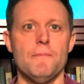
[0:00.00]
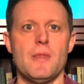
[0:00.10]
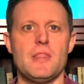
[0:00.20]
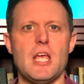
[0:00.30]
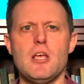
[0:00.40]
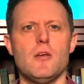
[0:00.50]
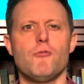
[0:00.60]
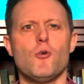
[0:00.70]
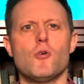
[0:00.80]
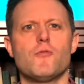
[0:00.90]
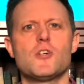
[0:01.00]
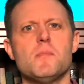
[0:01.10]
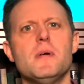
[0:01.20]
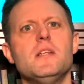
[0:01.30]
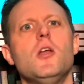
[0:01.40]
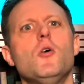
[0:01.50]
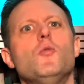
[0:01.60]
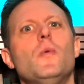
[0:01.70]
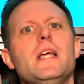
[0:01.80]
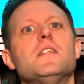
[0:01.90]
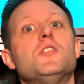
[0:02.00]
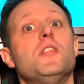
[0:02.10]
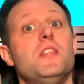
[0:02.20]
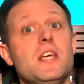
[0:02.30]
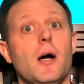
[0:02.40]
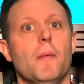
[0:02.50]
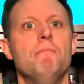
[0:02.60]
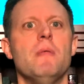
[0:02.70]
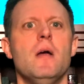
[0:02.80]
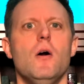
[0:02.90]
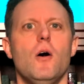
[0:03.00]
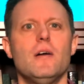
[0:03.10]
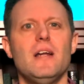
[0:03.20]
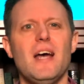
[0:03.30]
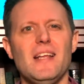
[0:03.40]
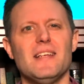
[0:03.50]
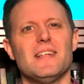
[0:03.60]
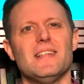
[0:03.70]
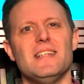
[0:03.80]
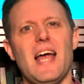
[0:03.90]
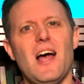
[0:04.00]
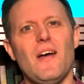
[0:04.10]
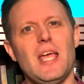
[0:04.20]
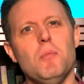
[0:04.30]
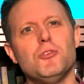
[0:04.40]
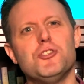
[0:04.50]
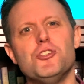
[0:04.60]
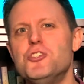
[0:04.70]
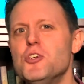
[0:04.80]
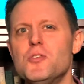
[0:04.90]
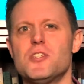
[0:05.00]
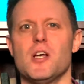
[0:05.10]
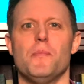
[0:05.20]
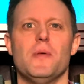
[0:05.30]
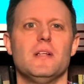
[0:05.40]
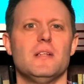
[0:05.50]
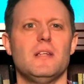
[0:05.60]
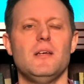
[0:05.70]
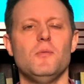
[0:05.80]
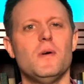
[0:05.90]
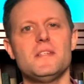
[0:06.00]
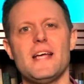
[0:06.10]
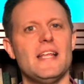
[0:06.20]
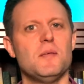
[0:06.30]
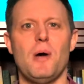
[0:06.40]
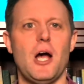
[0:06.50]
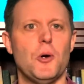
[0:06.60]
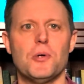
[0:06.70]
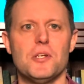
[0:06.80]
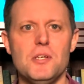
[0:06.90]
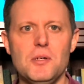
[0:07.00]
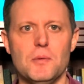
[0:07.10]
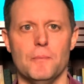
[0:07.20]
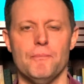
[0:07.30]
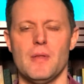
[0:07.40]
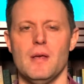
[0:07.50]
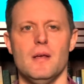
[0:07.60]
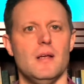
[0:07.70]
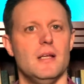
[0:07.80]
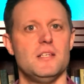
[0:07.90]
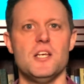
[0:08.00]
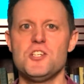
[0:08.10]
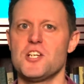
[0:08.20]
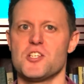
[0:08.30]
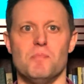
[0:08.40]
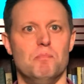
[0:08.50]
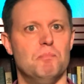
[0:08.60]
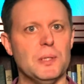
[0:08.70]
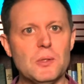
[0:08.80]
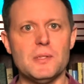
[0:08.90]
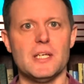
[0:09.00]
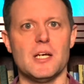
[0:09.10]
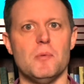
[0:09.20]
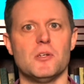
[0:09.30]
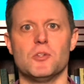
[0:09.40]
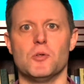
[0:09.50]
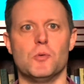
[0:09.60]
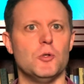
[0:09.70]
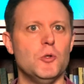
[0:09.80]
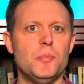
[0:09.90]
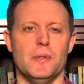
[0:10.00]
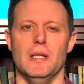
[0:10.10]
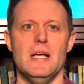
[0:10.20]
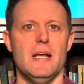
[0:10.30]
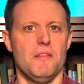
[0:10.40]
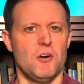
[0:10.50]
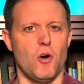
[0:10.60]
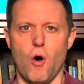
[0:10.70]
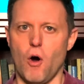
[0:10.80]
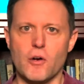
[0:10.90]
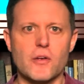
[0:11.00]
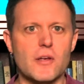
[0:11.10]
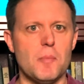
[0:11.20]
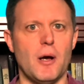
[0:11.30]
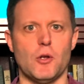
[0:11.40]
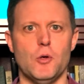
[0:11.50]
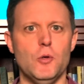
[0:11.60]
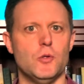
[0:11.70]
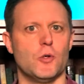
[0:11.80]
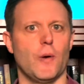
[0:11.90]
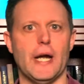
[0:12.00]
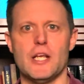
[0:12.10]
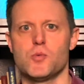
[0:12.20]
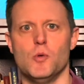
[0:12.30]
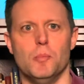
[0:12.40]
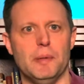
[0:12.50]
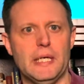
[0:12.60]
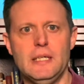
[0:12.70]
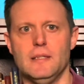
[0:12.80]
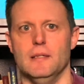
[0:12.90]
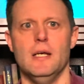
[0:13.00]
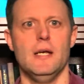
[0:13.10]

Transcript: They, for some unknown reason to them, are not now able to do something that they once had the power to do. Tension is building among the group, and they're arguing about who the greatest will be, and